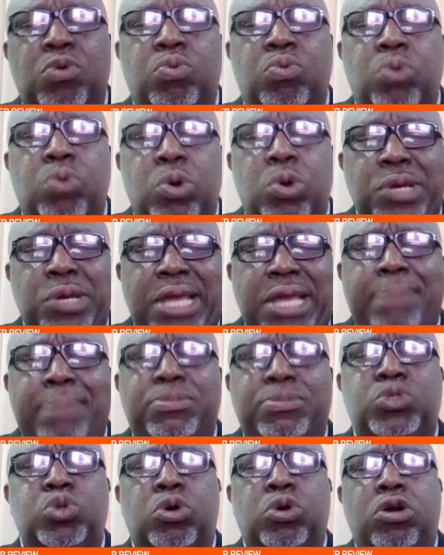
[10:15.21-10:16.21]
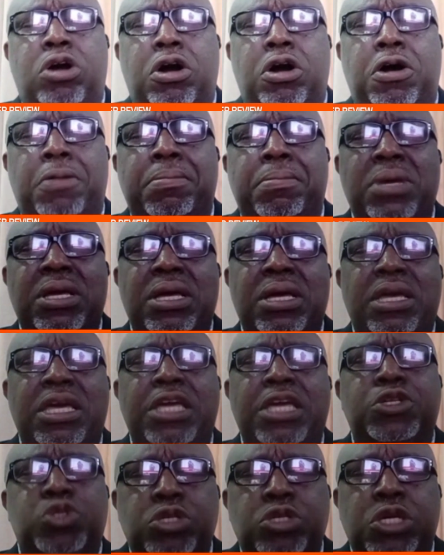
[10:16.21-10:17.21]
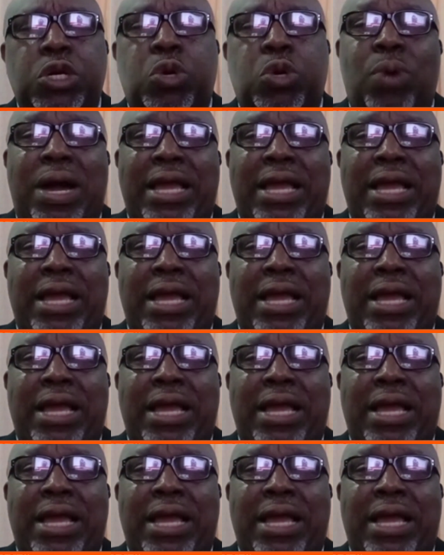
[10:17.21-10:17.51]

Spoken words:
to woo them to come into the